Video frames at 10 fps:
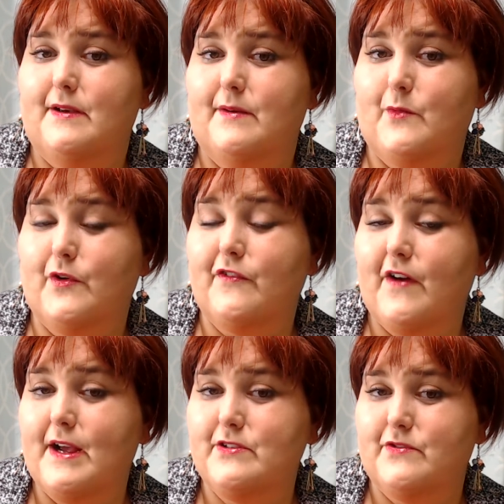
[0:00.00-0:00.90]
more
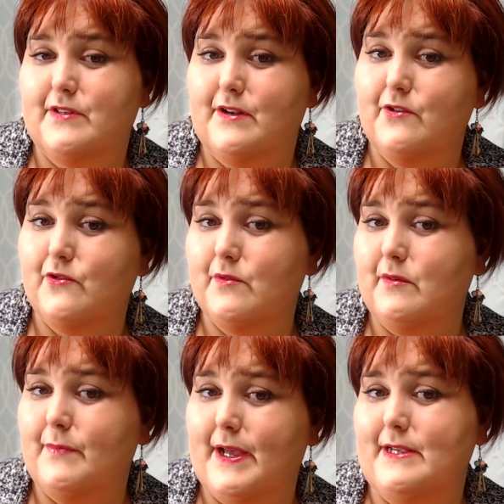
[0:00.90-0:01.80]
fragile than a
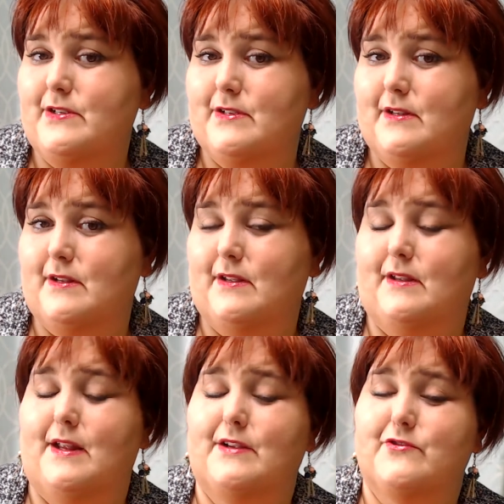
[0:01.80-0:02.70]
normal patient,
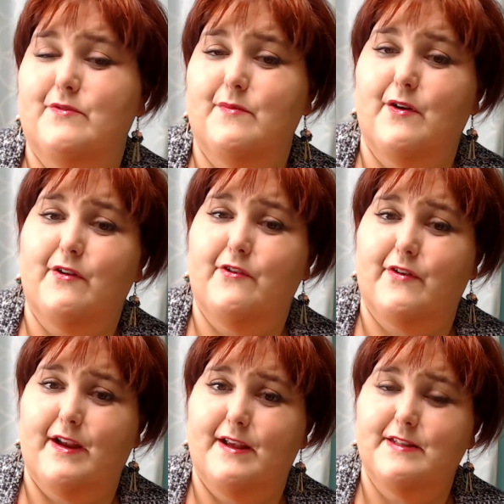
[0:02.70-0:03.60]
and extra
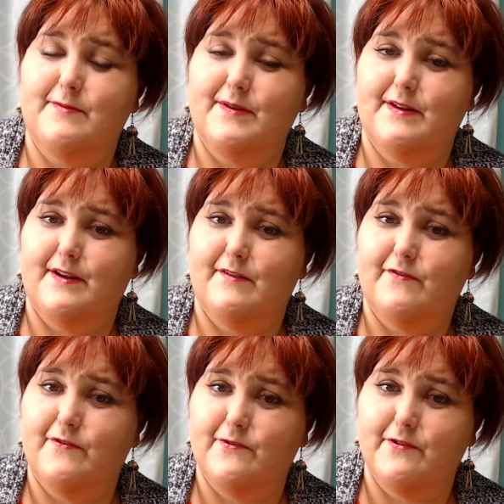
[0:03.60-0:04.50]
monitoring has to be done
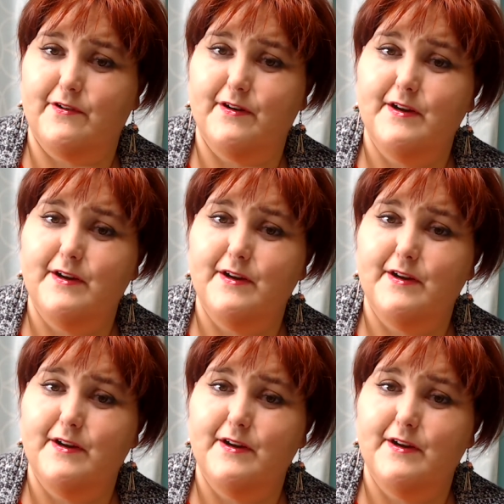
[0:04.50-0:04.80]
for